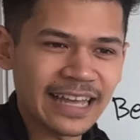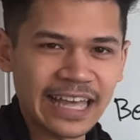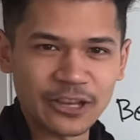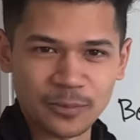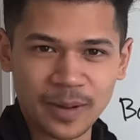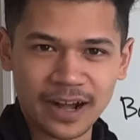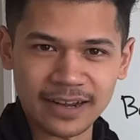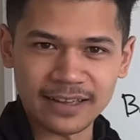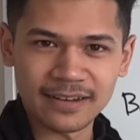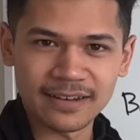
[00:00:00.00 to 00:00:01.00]
in your
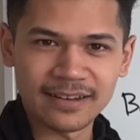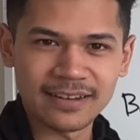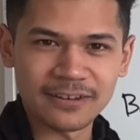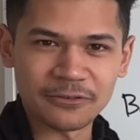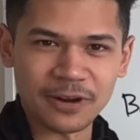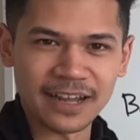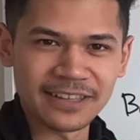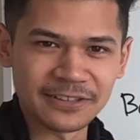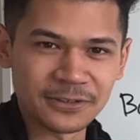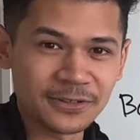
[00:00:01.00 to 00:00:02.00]
pocket, right?
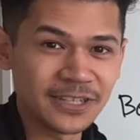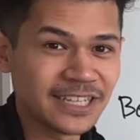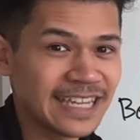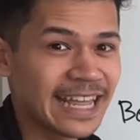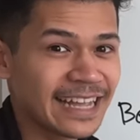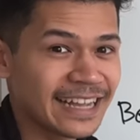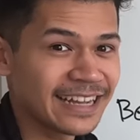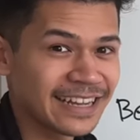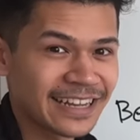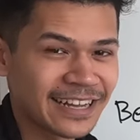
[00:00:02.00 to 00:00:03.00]
Little
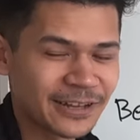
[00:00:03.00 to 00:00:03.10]
ding.